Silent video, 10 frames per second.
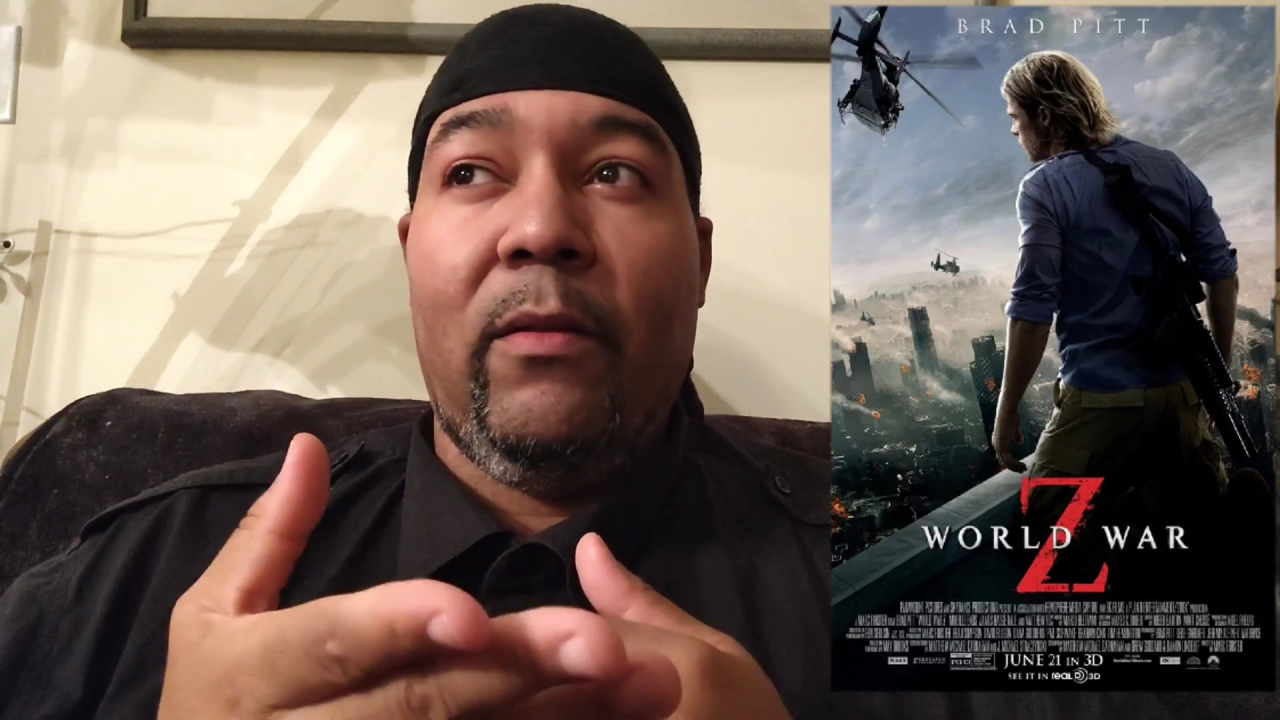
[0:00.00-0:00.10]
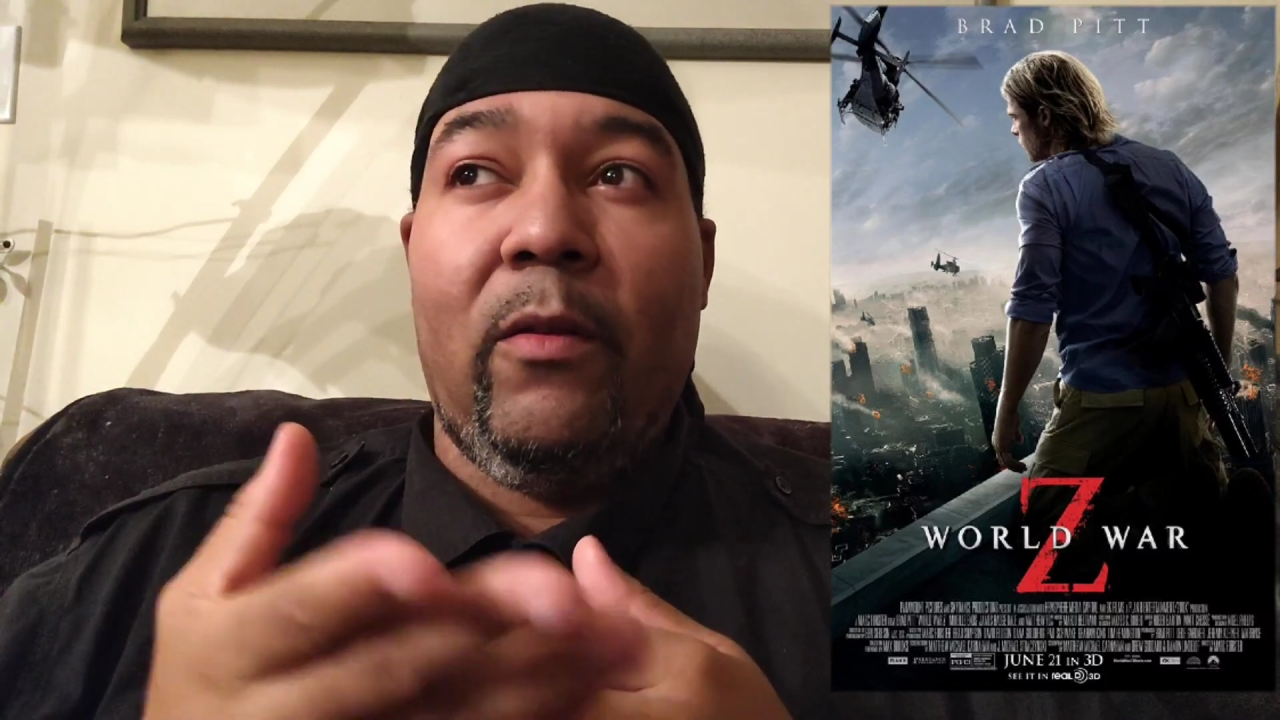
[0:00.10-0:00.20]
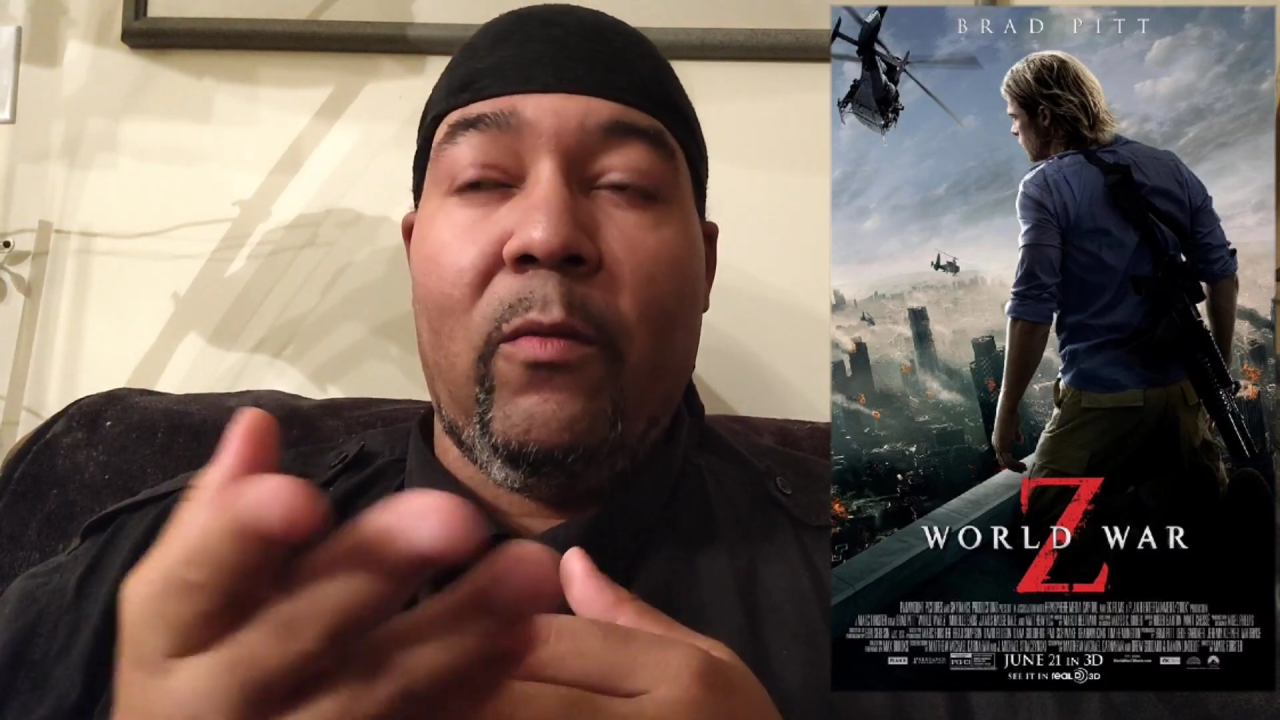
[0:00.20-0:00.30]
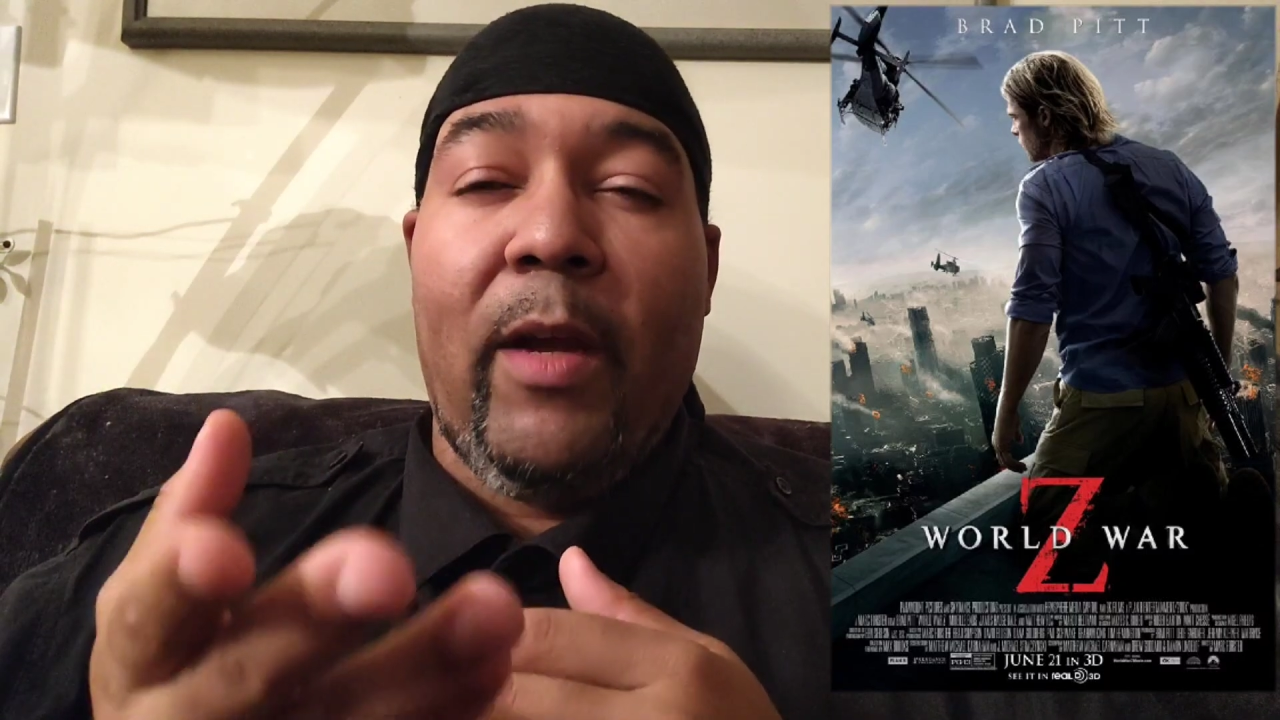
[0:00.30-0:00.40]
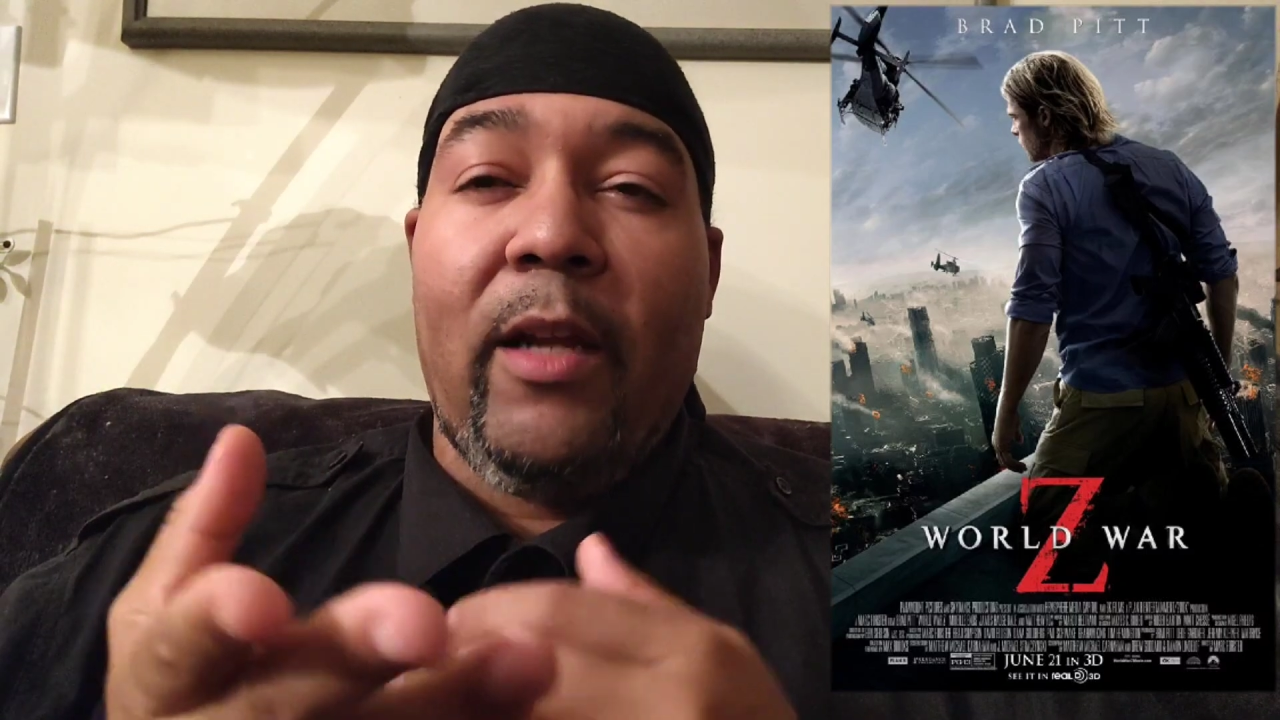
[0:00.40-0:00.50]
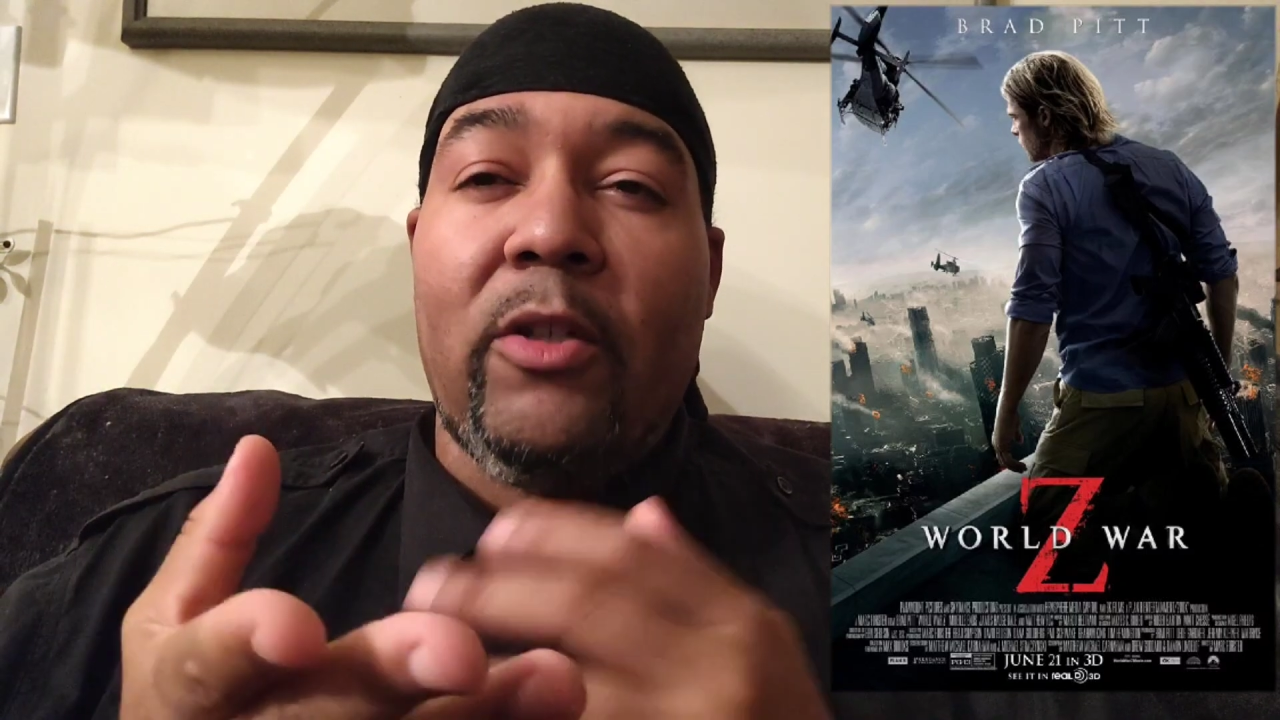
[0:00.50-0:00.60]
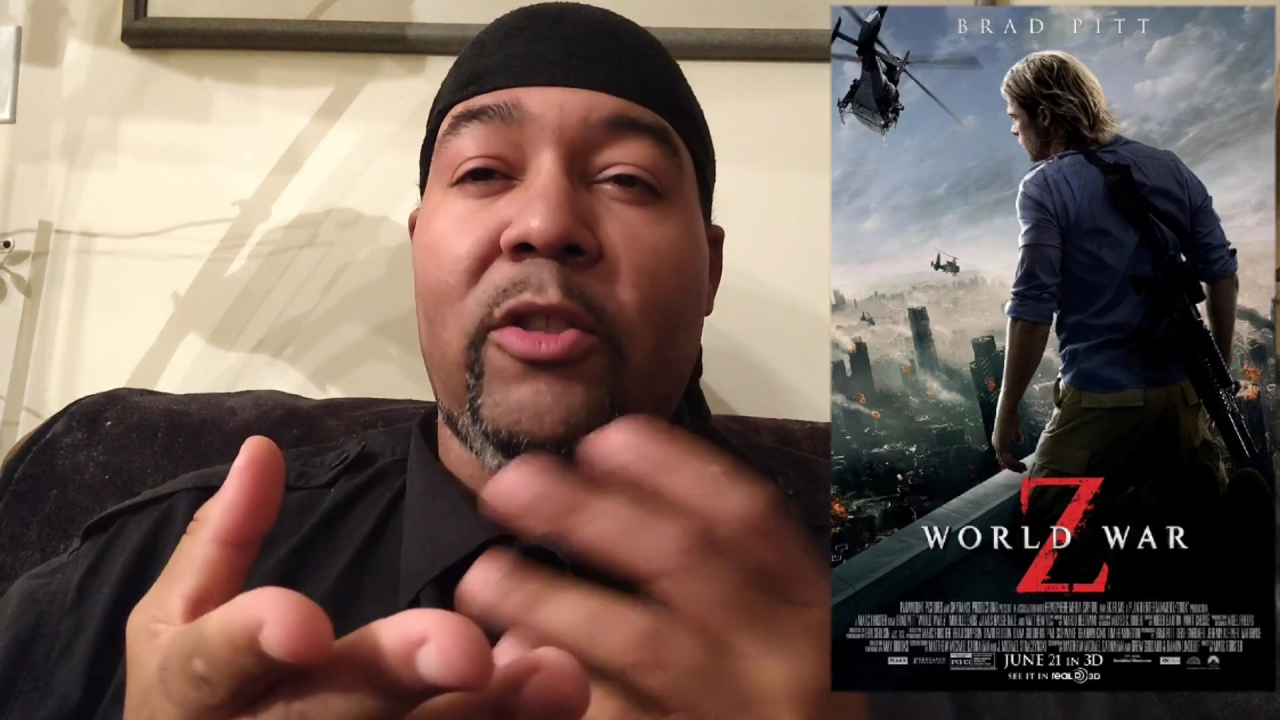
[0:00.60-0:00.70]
the regular